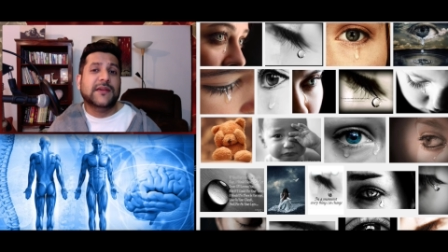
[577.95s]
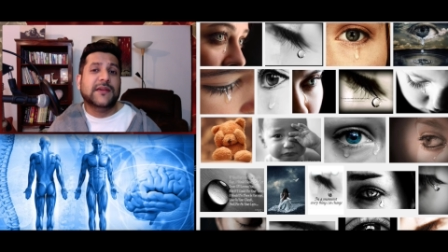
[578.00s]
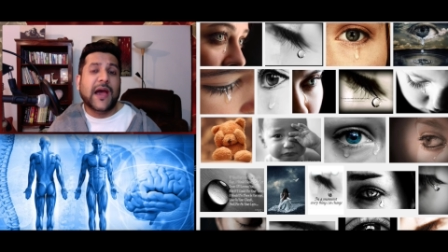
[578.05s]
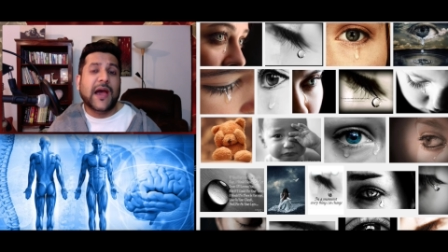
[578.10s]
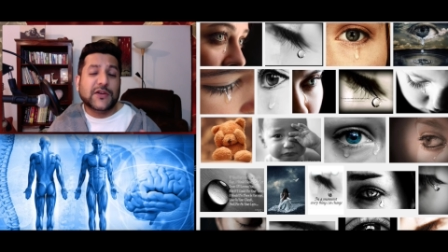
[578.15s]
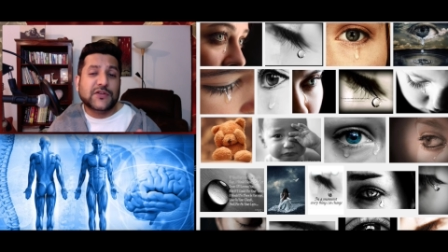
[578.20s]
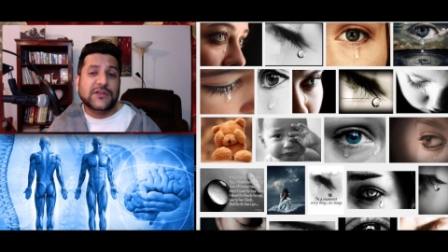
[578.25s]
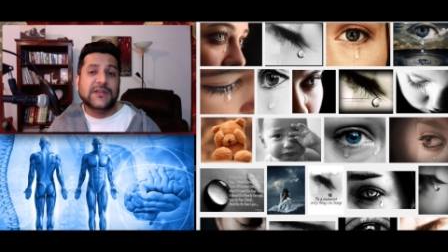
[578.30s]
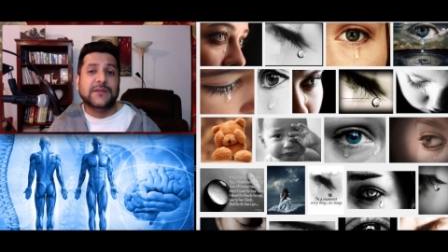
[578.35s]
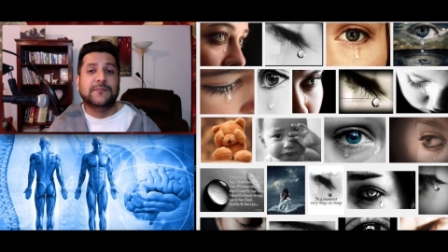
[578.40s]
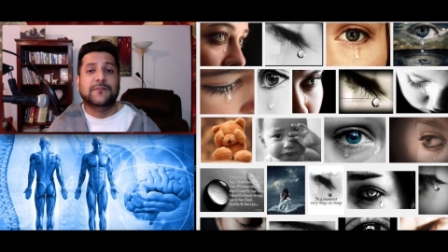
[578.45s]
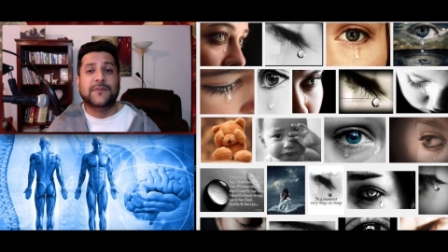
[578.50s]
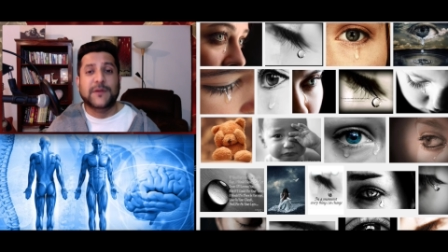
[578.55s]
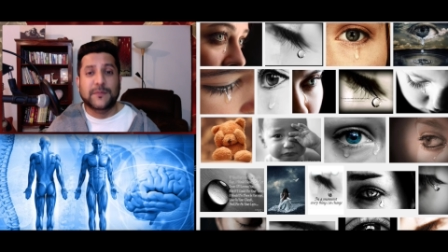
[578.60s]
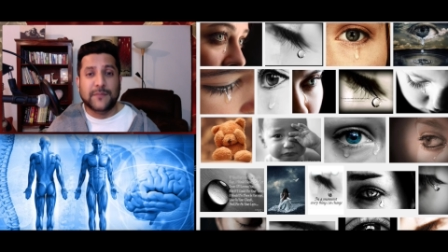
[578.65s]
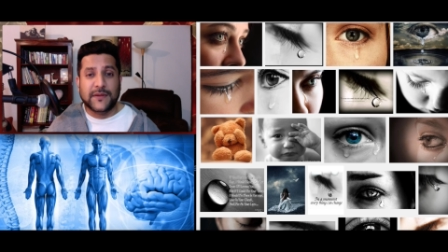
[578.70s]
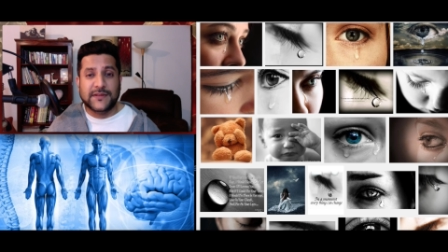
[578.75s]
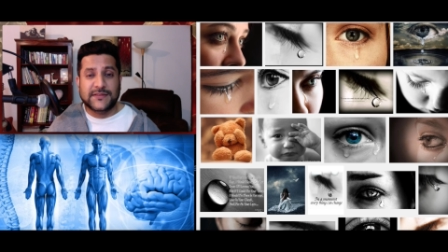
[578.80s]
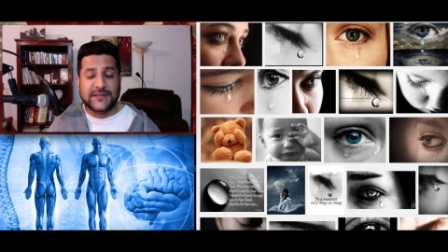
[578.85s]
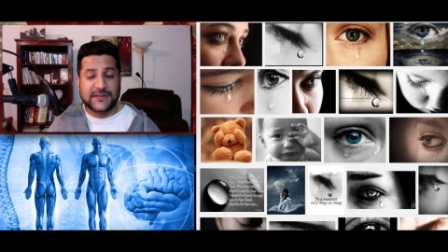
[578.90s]
actually
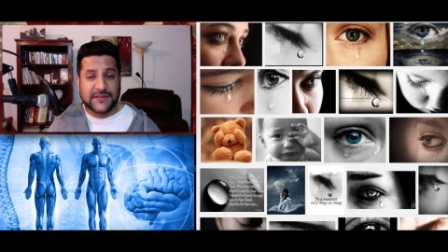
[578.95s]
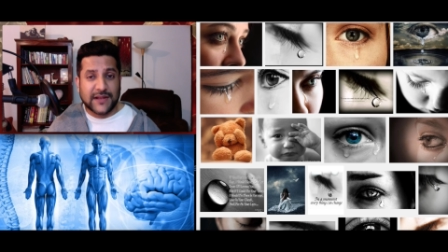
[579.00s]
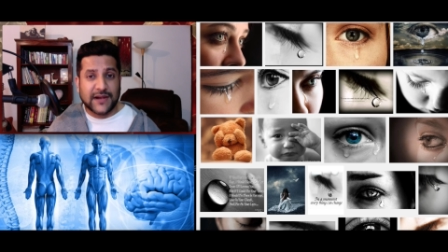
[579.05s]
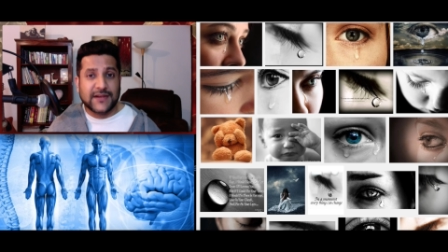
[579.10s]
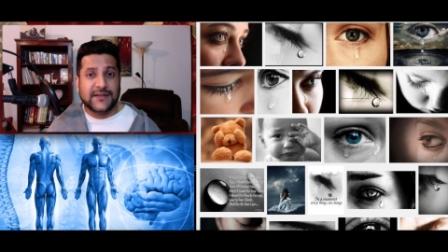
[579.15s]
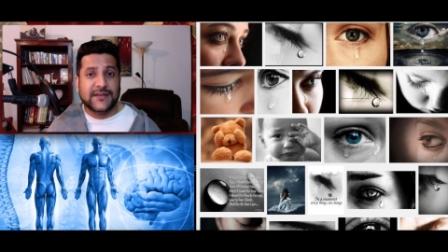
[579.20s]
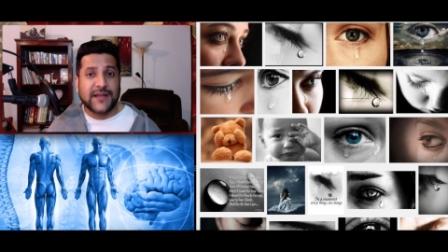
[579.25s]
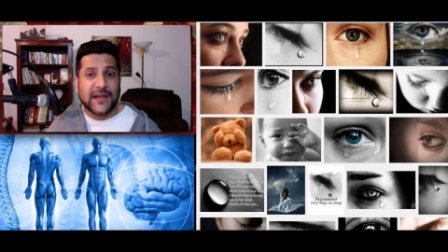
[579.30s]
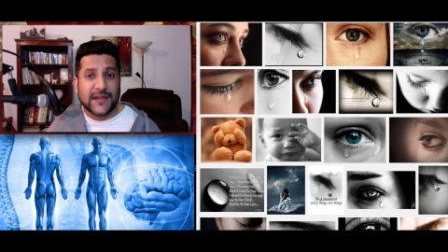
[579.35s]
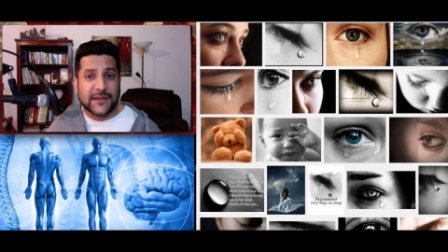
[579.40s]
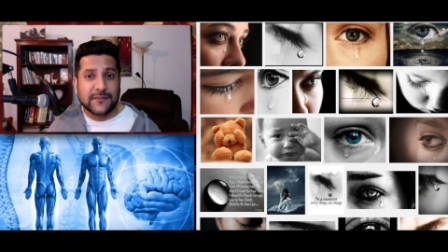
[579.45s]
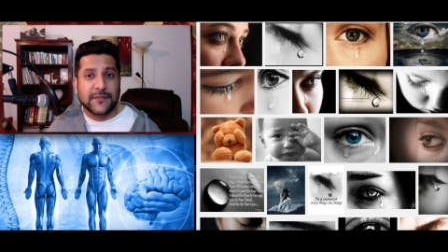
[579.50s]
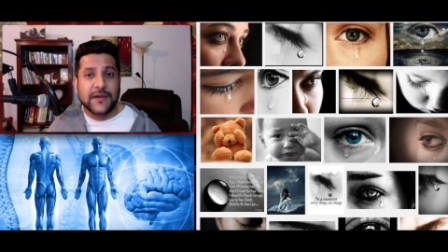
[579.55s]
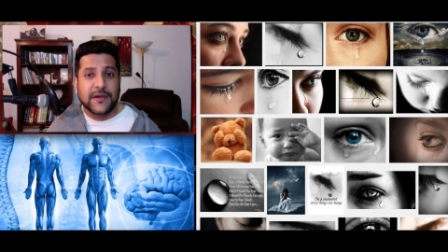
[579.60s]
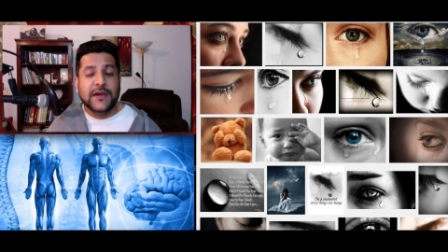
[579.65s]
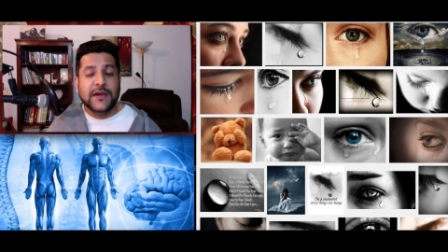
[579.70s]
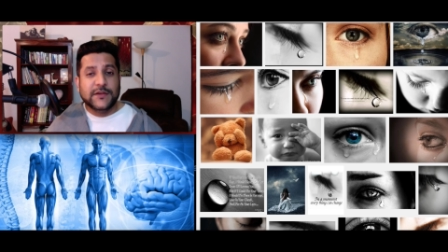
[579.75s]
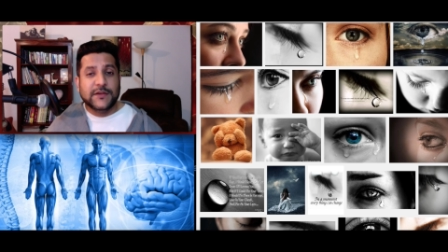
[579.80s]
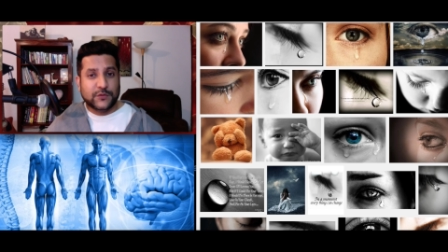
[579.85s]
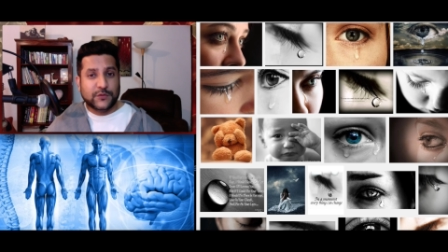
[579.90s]
implements at that time
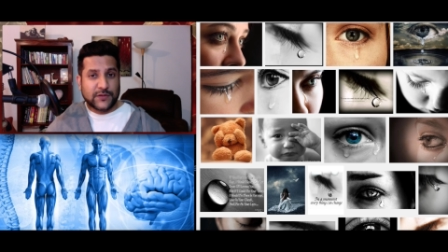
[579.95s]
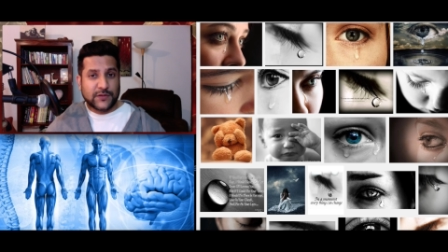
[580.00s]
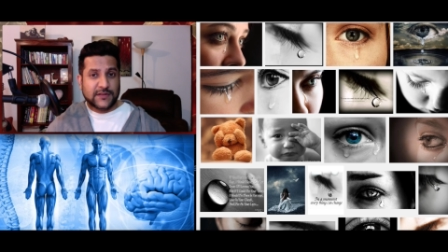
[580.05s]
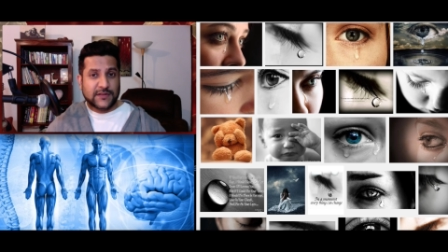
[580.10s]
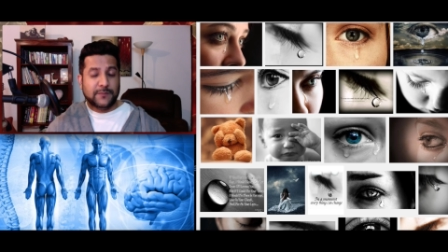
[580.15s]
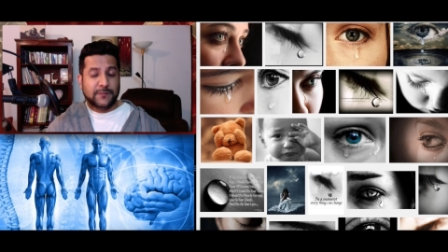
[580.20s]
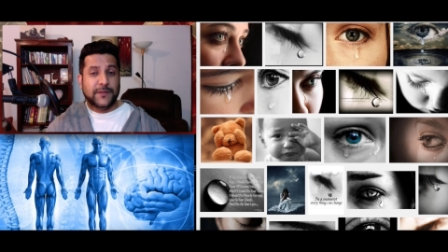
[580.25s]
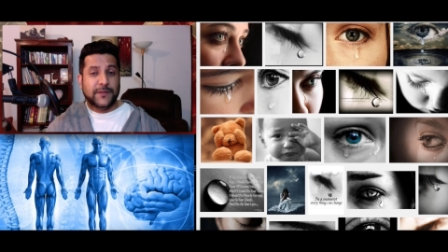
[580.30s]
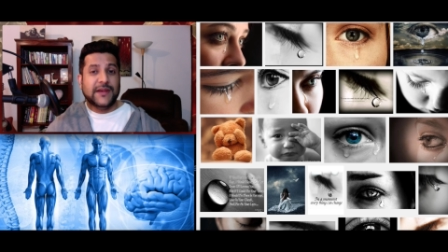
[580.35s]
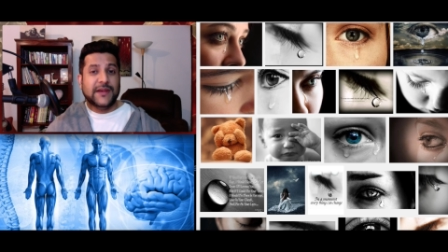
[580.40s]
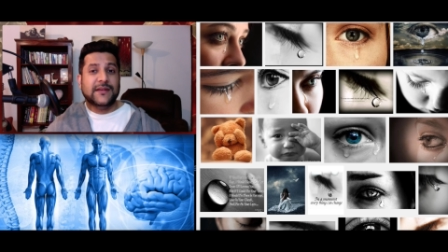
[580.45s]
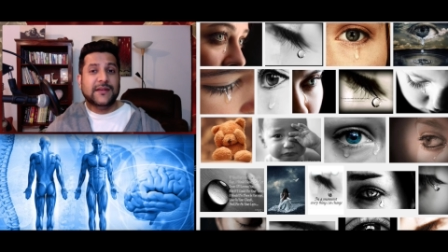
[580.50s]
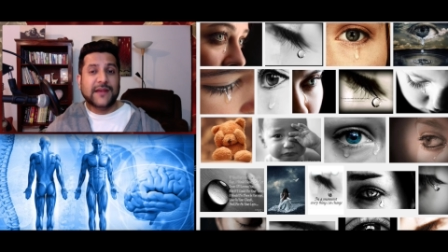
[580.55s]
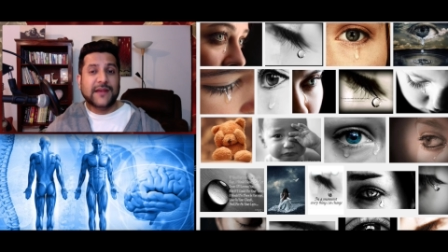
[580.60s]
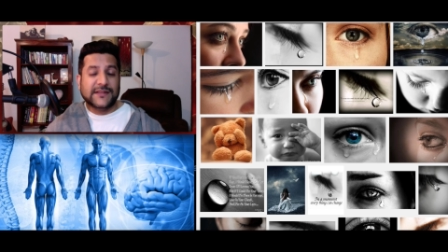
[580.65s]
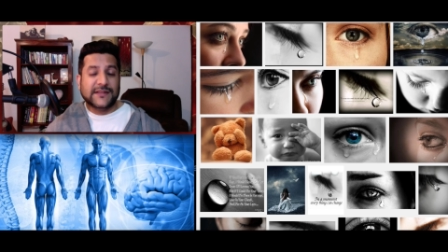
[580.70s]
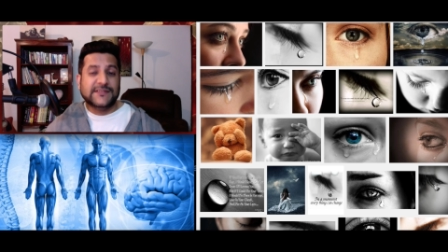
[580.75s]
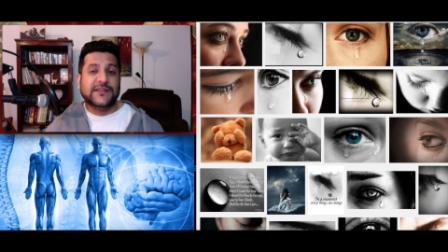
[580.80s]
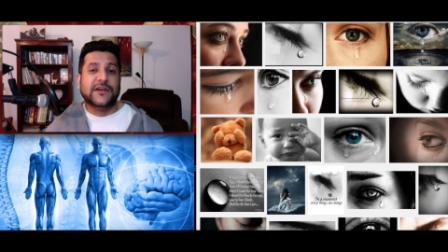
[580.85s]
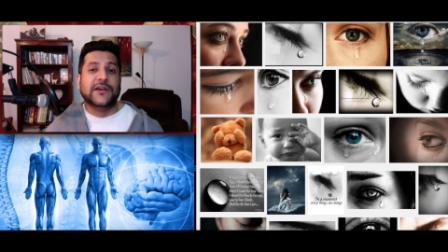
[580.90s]
so that the pain
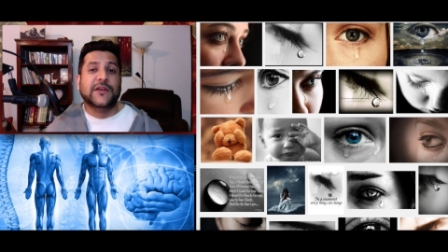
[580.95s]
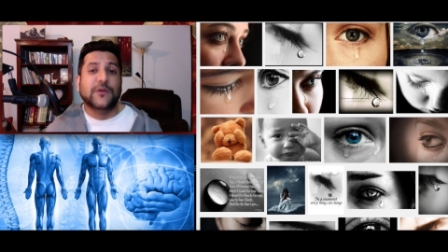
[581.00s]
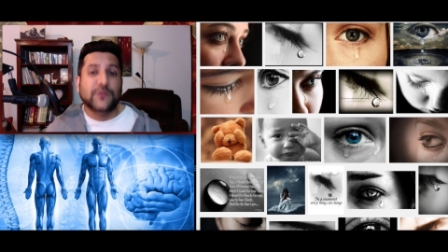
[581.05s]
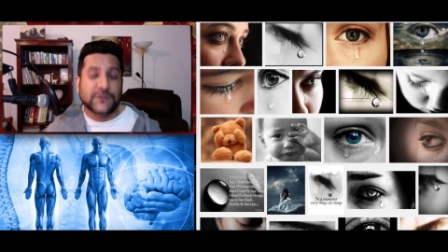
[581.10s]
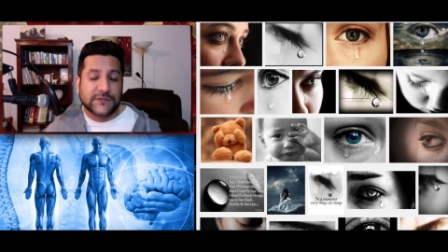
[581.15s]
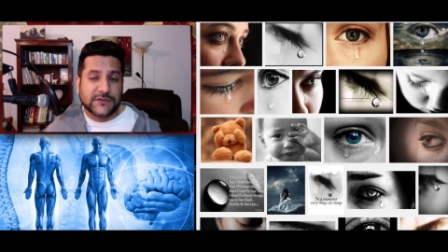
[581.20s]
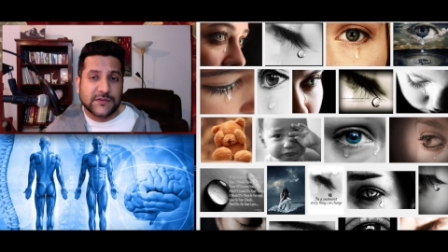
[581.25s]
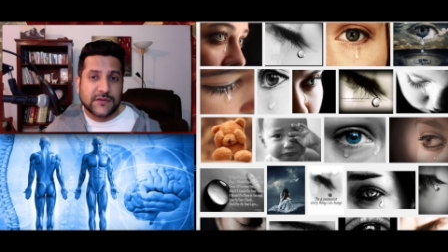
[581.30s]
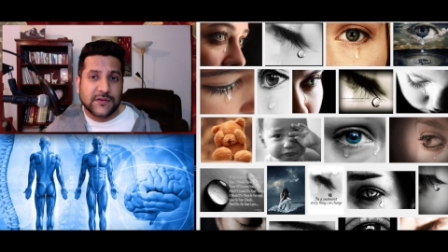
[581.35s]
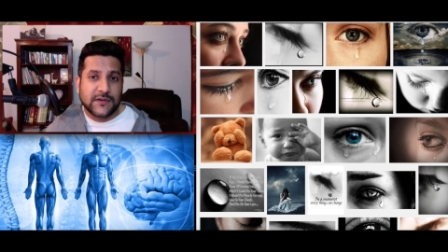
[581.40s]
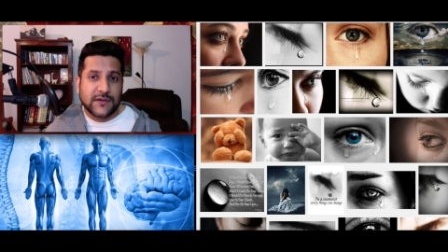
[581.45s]
gets reduced.